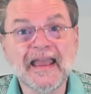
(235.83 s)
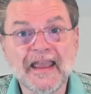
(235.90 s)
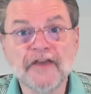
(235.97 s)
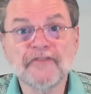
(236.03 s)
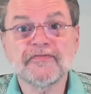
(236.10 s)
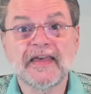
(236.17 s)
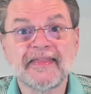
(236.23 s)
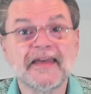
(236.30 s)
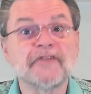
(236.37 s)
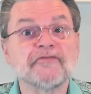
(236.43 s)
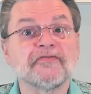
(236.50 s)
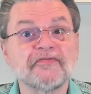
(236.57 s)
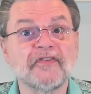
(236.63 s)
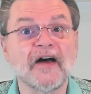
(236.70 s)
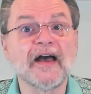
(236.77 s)
If they then
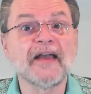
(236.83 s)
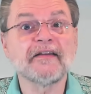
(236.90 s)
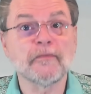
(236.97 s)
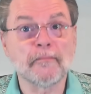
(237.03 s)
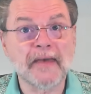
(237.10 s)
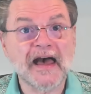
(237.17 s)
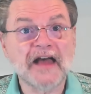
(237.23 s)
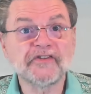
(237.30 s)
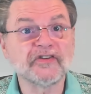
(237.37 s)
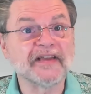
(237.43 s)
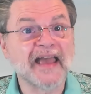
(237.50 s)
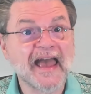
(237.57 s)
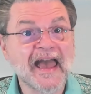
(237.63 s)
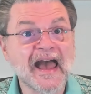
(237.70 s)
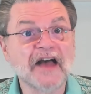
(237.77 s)
find a
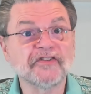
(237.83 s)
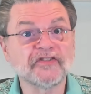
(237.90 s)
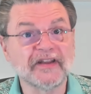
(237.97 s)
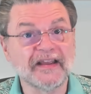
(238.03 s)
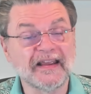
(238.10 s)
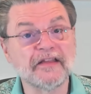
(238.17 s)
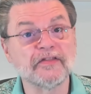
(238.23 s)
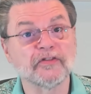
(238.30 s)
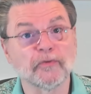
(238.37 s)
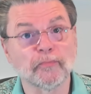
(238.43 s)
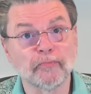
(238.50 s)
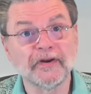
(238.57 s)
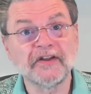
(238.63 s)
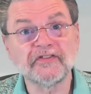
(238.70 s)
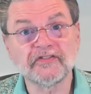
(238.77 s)
matching hash in the
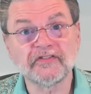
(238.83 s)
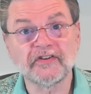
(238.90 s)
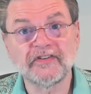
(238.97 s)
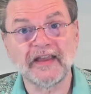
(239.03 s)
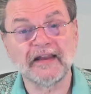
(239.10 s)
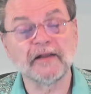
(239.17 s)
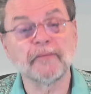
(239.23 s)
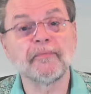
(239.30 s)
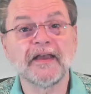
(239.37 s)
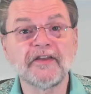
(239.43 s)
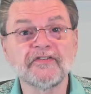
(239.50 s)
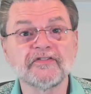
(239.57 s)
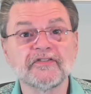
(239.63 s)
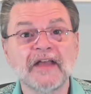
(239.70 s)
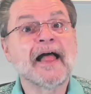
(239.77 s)
breached
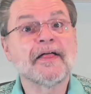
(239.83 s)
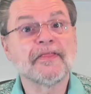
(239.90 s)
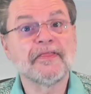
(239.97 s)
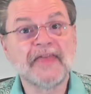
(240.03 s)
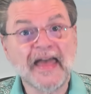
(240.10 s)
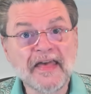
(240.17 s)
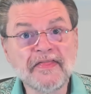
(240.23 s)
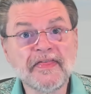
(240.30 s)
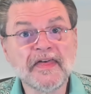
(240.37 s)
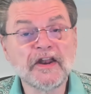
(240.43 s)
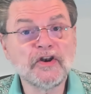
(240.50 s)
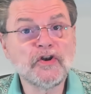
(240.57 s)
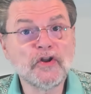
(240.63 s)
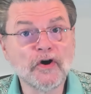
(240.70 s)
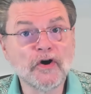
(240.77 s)
database, they then